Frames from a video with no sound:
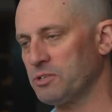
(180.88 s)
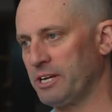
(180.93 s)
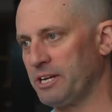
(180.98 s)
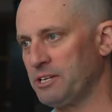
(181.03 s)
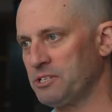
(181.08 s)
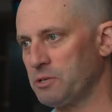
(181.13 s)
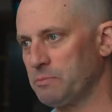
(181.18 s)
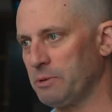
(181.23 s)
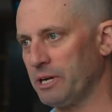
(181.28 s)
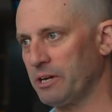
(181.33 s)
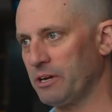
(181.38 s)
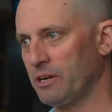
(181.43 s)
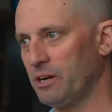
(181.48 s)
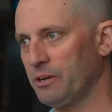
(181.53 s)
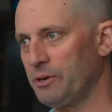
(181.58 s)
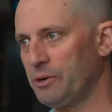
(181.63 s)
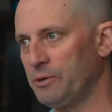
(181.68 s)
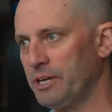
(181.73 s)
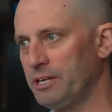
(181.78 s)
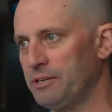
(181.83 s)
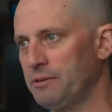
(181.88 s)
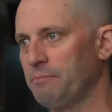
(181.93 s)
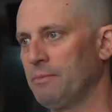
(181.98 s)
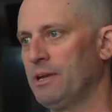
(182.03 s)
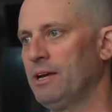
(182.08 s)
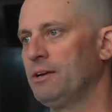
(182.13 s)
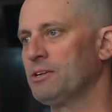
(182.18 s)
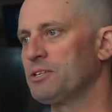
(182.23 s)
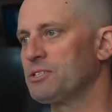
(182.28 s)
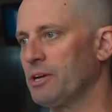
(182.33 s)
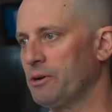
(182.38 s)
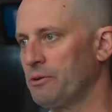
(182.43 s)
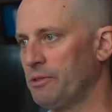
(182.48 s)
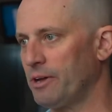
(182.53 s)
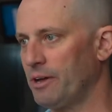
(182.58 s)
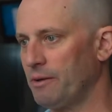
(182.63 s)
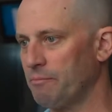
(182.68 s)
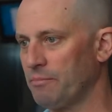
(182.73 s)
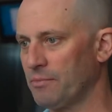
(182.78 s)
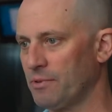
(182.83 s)
needs to be included, so
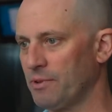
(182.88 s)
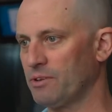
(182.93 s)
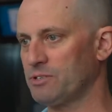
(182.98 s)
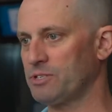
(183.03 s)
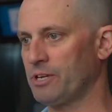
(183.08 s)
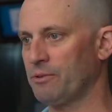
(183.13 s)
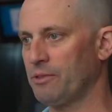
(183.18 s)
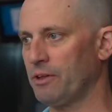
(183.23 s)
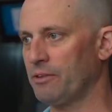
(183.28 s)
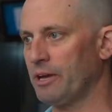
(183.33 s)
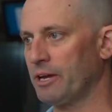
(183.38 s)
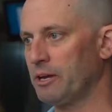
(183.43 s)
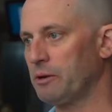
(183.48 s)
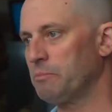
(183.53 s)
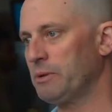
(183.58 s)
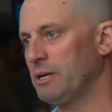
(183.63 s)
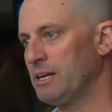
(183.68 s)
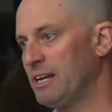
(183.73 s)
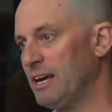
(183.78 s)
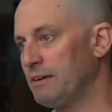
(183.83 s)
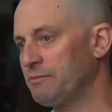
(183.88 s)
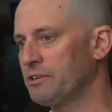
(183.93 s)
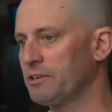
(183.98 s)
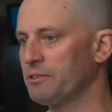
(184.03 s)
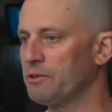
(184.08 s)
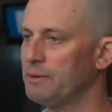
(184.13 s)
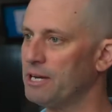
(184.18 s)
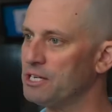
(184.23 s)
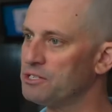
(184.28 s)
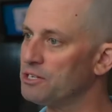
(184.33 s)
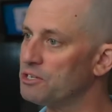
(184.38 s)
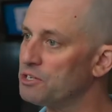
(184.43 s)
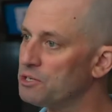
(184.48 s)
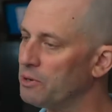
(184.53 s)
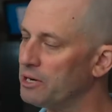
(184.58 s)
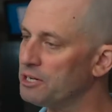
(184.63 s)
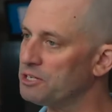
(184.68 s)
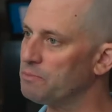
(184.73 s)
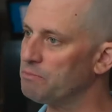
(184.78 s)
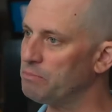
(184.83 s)
that they can be left in the best
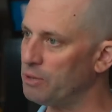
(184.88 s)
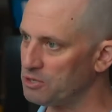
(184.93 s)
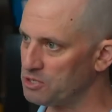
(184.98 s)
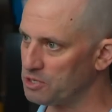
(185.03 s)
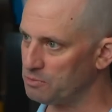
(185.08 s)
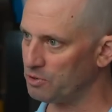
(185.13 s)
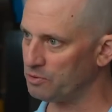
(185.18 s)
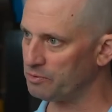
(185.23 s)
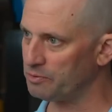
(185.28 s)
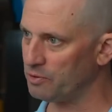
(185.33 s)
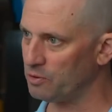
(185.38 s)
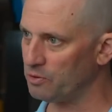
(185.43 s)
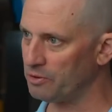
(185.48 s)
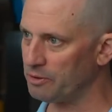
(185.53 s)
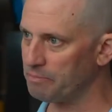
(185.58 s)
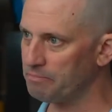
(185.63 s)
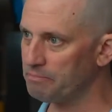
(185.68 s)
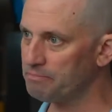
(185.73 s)
situation possible for them.